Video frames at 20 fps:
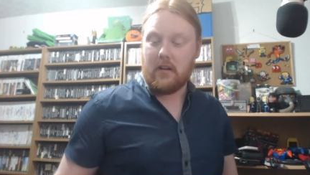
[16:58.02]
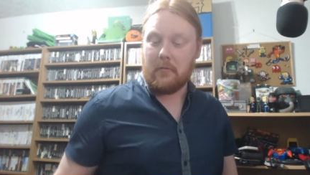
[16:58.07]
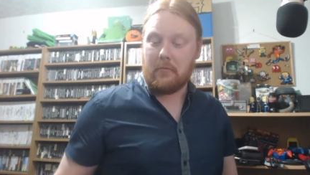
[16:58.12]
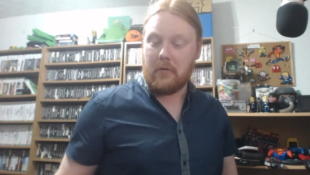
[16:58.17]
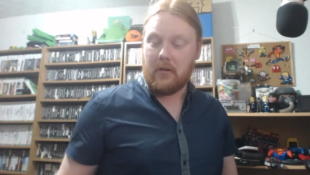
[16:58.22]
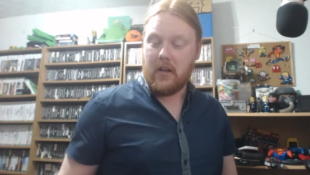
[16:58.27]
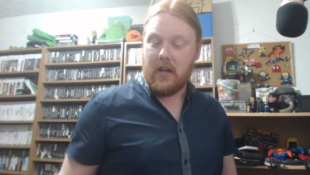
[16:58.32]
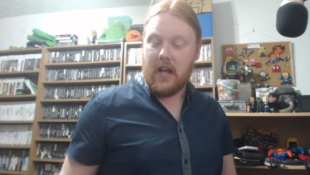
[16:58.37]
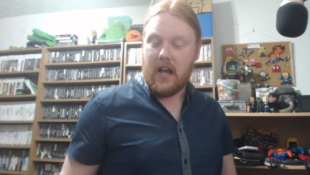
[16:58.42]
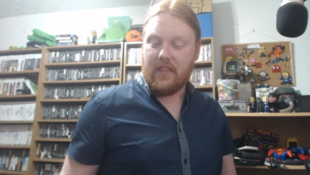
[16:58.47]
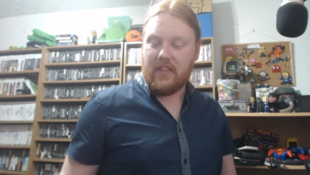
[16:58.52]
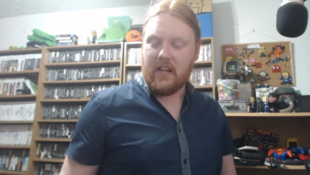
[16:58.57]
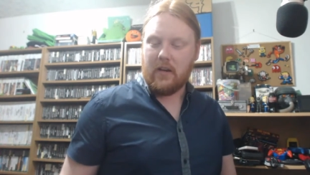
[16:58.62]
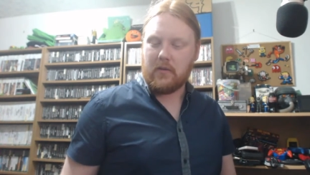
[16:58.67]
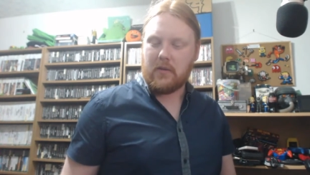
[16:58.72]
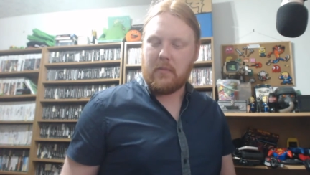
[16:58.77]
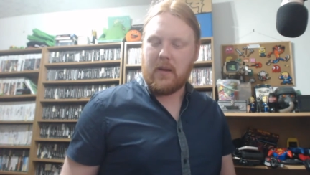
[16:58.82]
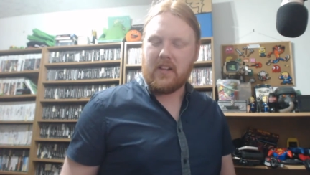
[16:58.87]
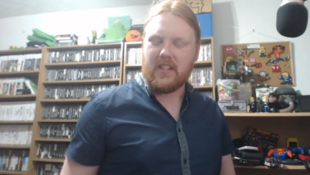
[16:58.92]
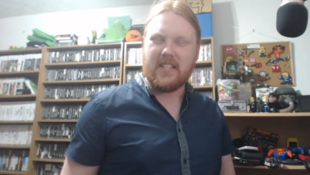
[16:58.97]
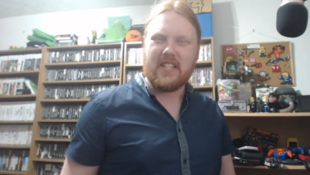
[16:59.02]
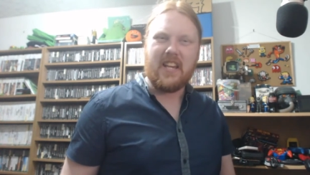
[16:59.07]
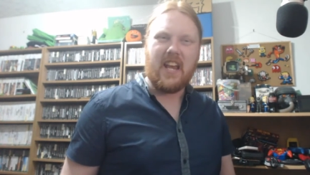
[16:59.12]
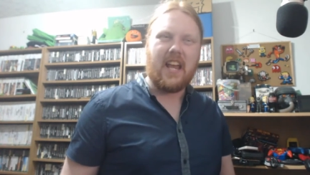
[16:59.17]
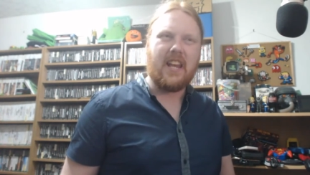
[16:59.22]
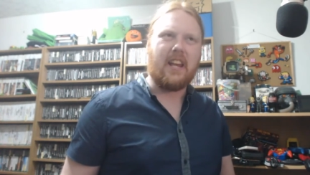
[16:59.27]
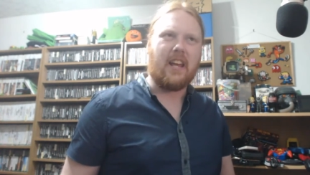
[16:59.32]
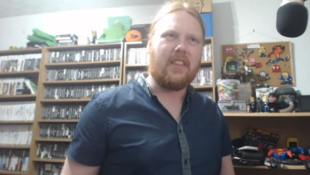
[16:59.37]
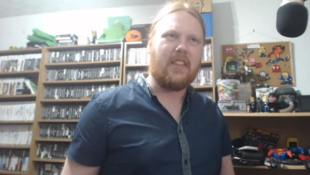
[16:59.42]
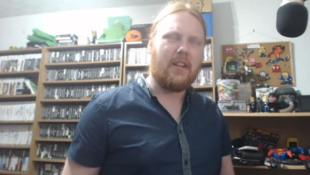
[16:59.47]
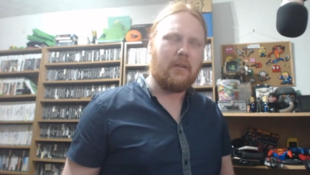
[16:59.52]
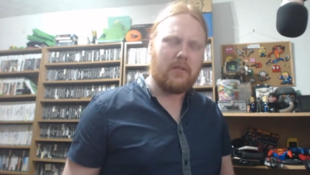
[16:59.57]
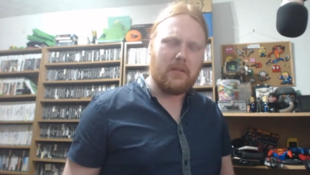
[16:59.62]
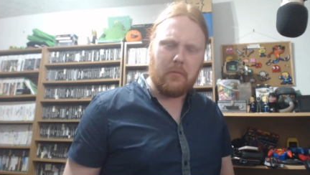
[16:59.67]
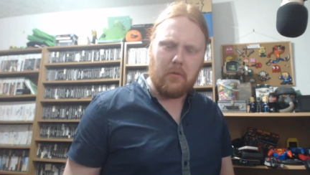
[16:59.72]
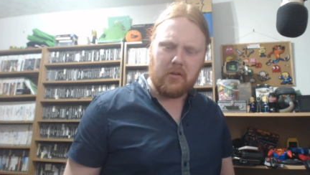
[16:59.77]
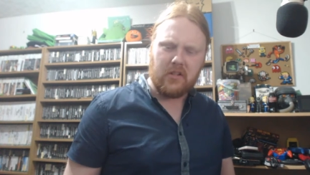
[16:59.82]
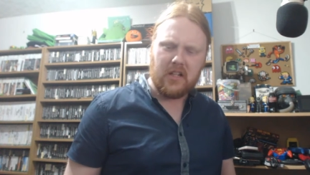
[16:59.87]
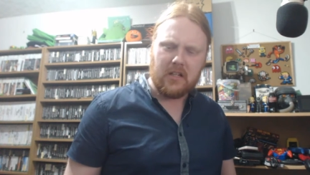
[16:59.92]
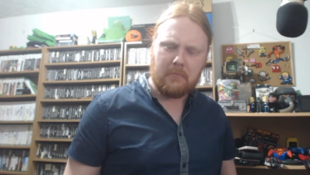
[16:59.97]
up. I think it was about a tenner. I think it was the
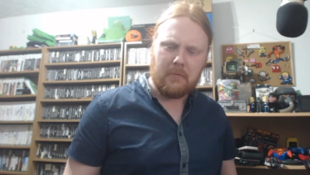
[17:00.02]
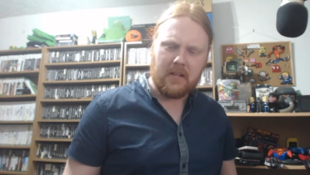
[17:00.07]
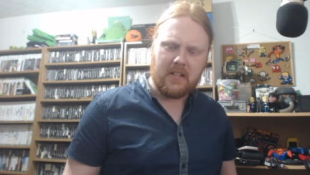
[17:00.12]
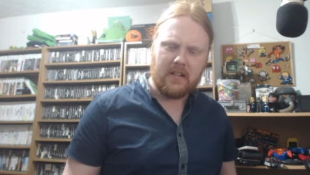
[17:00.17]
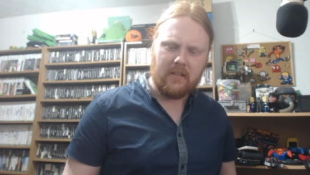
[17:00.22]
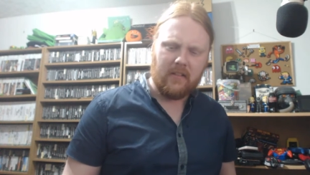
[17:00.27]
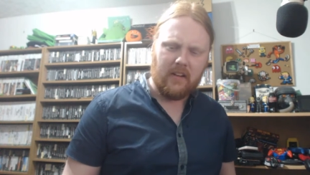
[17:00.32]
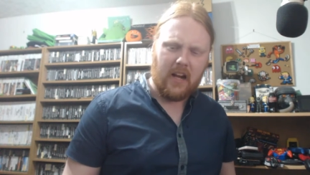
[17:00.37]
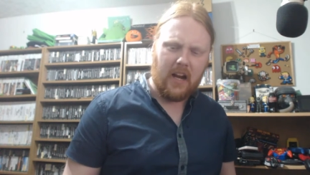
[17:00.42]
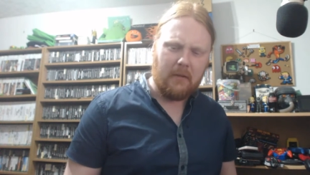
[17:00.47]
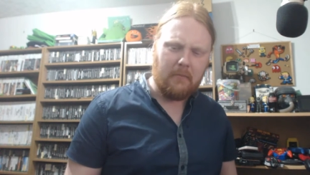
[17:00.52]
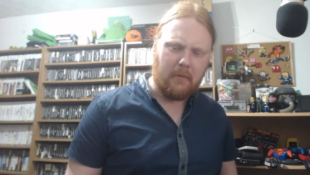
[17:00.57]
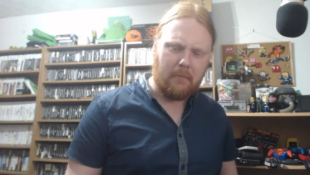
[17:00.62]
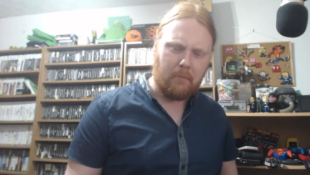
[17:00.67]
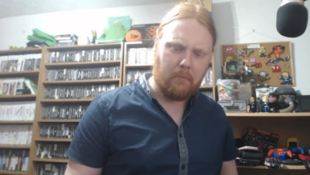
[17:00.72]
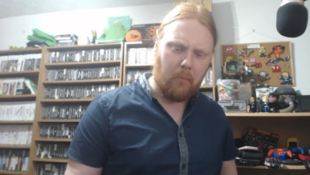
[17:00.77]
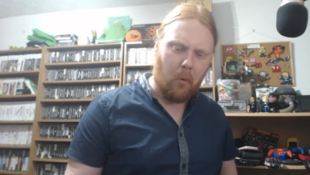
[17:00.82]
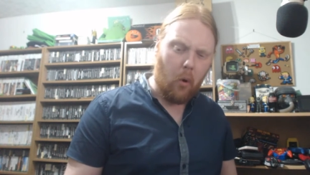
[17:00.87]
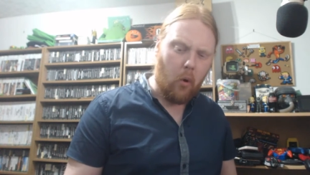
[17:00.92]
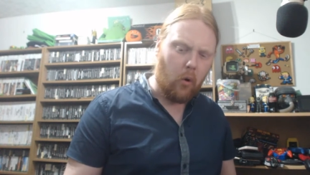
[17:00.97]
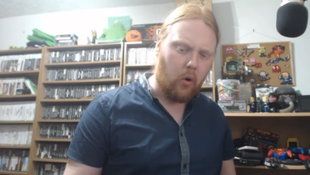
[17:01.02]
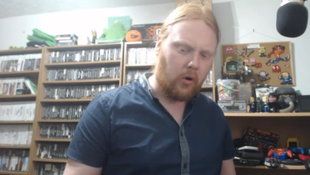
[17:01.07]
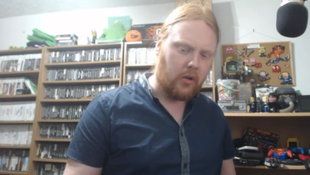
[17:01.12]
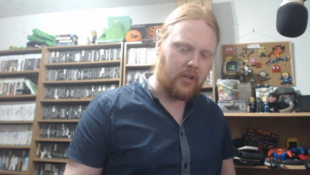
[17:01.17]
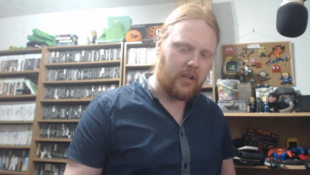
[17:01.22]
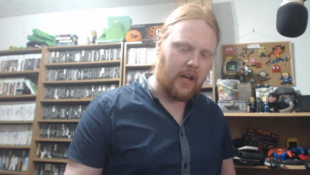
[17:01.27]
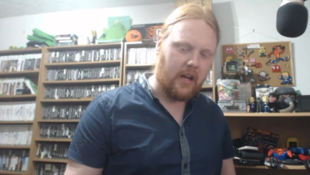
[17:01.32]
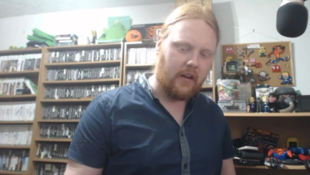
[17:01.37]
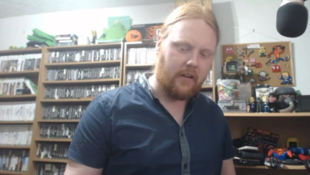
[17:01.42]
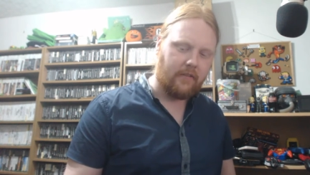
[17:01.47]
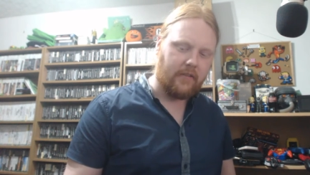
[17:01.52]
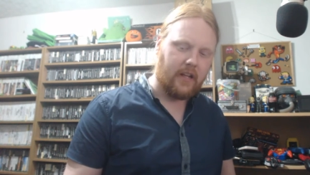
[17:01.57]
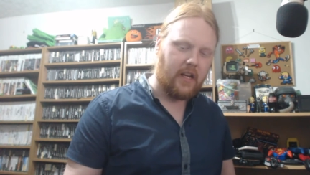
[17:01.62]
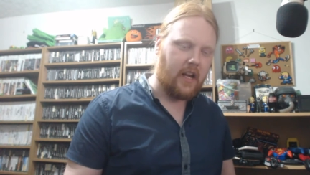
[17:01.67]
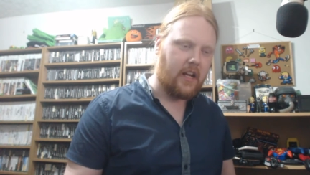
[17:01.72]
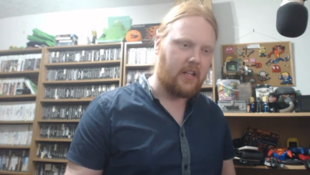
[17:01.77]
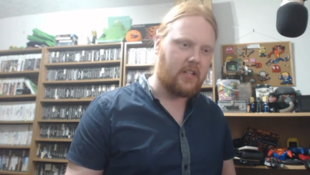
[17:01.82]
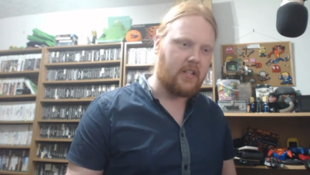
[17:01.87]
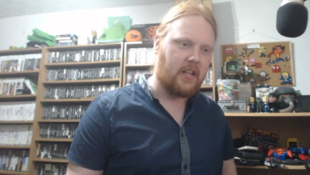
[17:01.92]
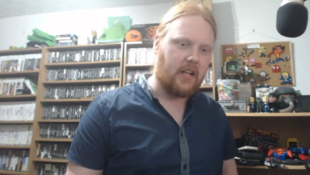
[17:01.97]
most expensive game I bought out of the
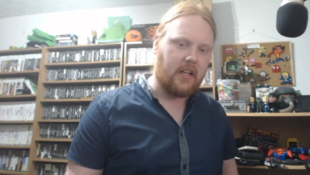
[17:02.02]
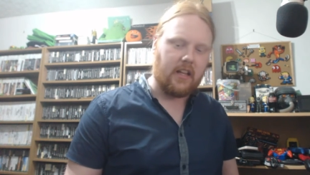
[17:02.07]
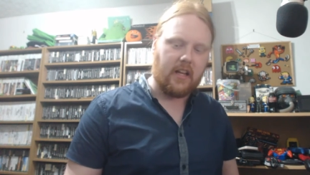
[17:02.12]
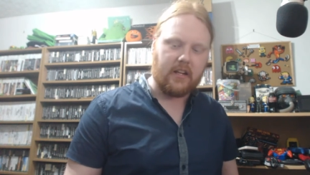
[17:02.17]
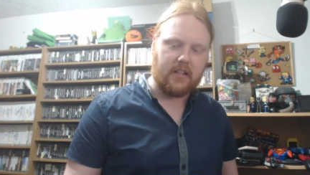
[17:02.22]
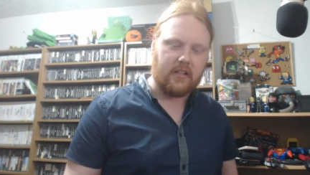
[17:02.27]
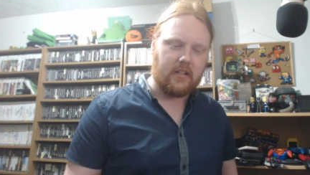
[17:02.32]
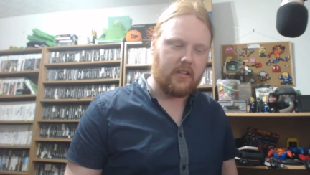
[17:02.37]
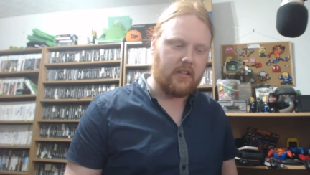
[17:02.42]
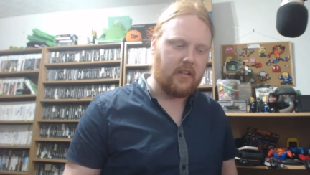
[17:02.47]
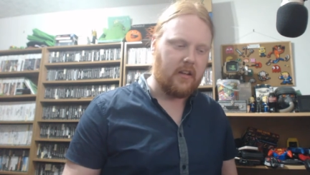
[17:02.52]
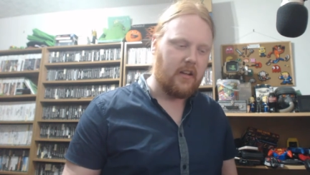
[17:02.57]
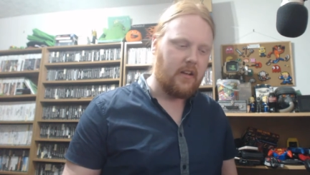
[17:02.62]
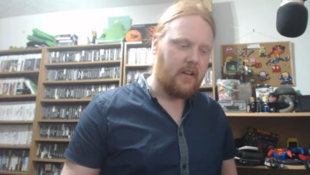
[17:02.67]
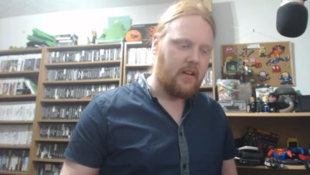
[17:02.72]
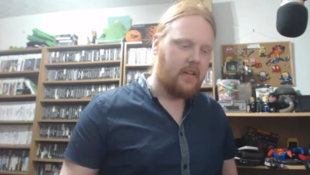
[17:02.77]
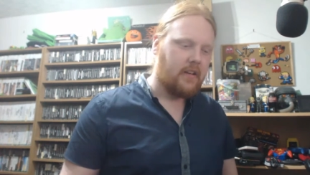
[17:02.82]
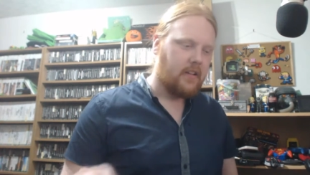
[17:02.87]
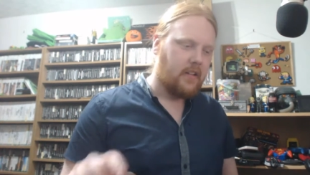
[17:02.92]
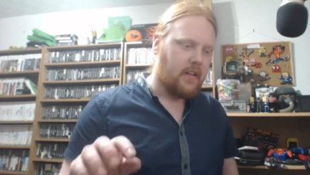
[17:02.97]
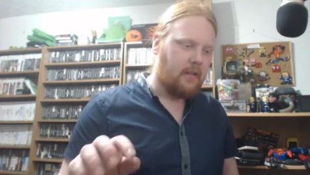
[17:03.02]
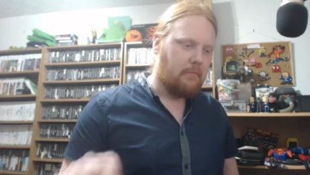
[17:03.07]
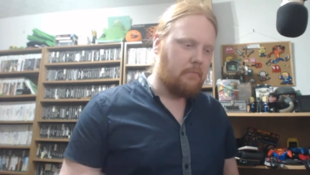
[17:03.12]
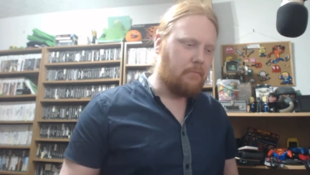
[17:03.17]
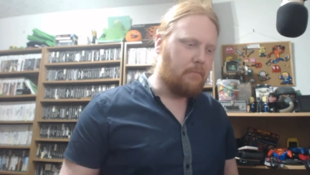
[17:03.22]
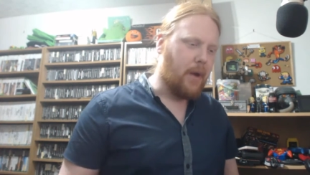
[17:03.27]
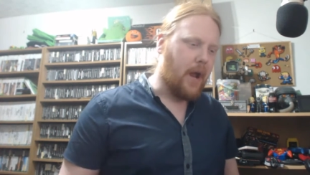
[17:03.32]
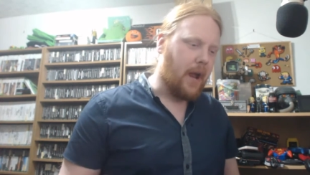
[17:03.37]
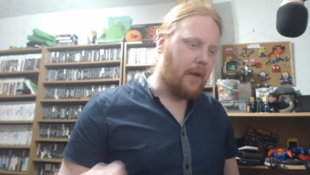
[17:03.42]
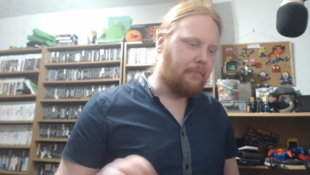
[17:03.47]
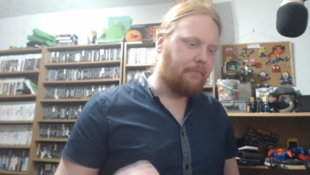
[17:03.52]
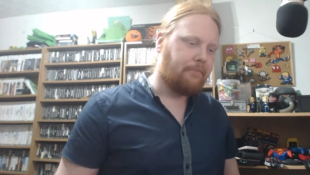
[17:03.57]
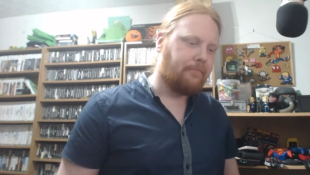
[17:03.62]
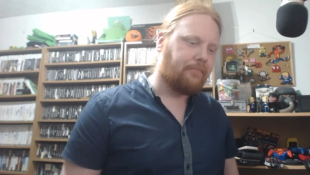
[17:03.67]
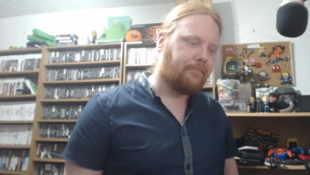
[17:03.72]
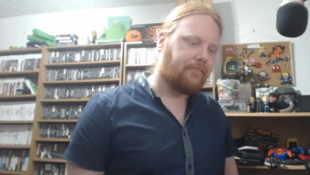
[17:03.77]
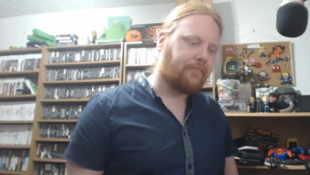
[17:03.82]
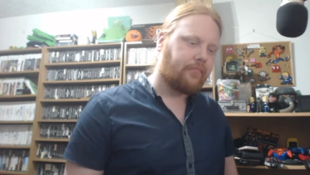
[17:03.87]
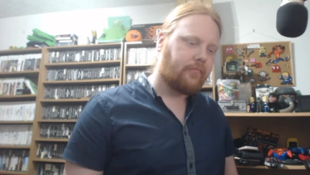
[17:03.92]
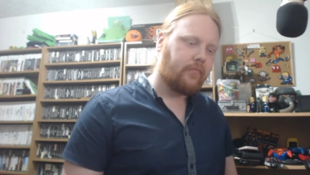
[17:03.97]
HD collections. Beh.
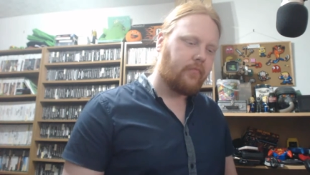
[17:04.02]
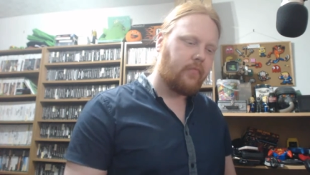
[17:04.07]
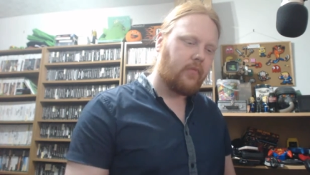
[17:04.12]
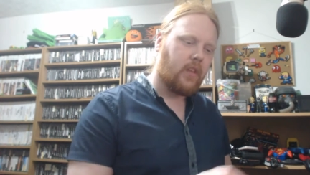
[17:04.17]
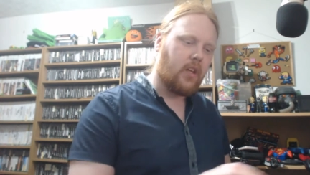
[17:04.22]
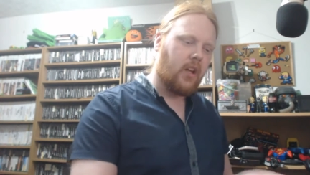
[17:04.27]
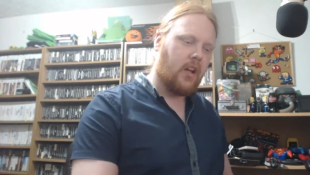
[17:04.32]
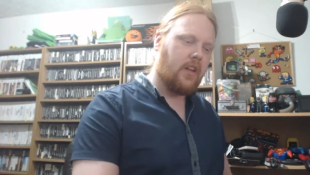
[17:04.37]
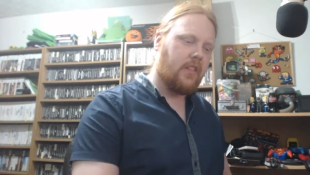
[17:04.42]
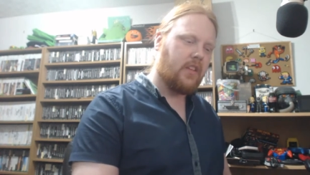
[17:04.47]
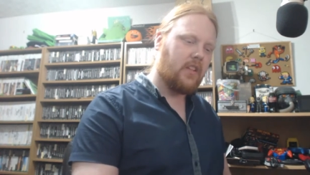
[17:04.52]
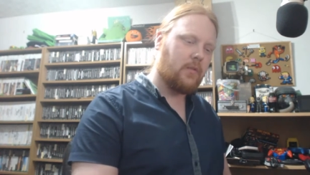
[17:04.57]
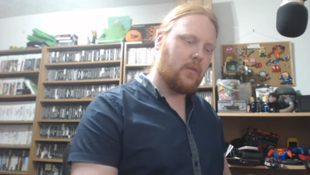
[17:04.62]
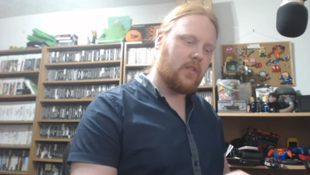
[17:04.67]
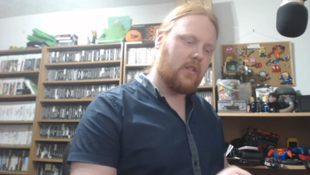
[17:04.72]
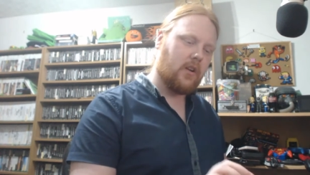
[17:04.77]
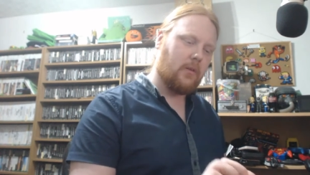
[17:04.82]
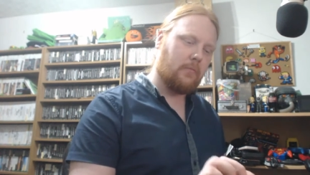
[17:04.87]
This was a